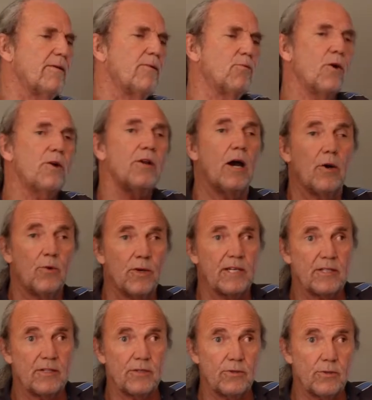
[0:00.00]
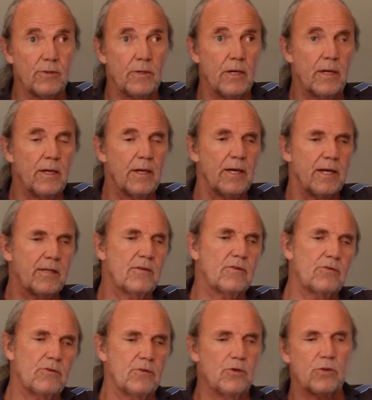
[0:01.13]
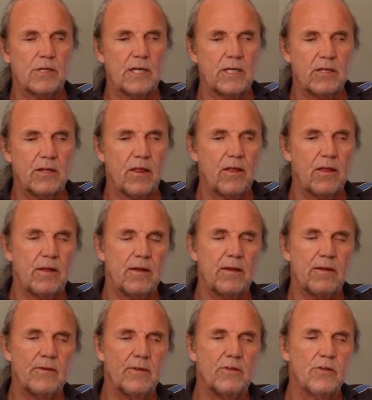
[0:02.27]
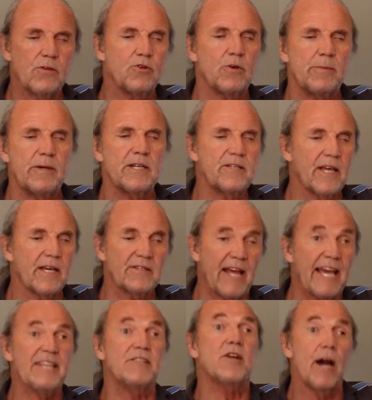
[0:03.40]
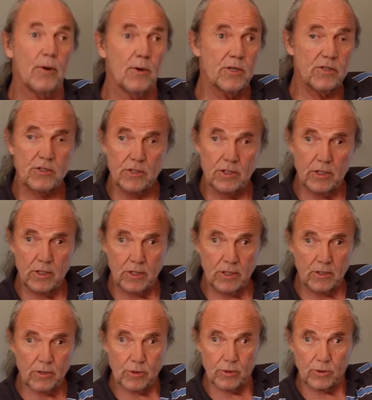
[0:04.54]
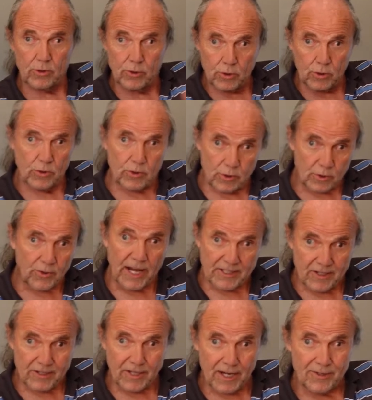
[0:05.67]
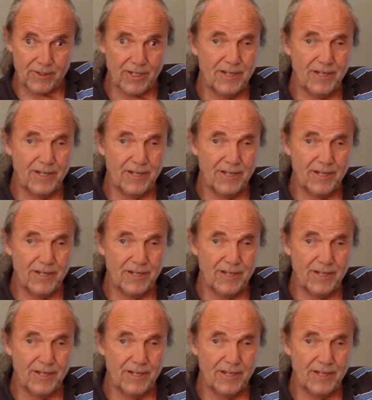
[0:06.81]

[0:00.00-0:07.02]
1 hour interview, you can, it normally takes 8 hours to write it out.